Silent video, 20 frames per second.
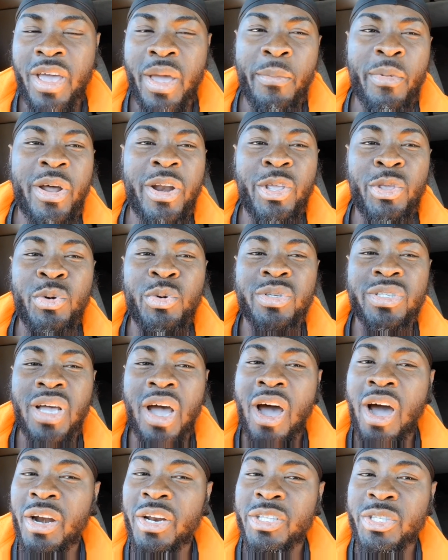I'm gonna use
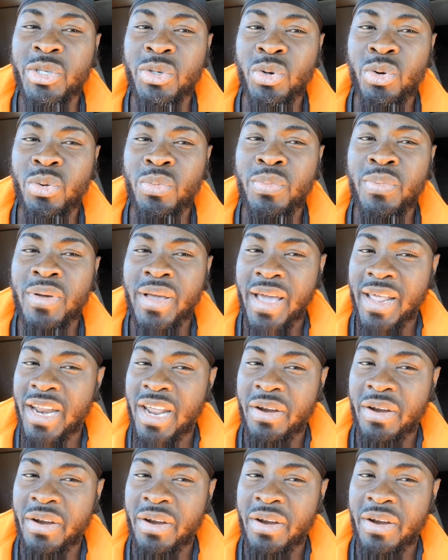all the tube and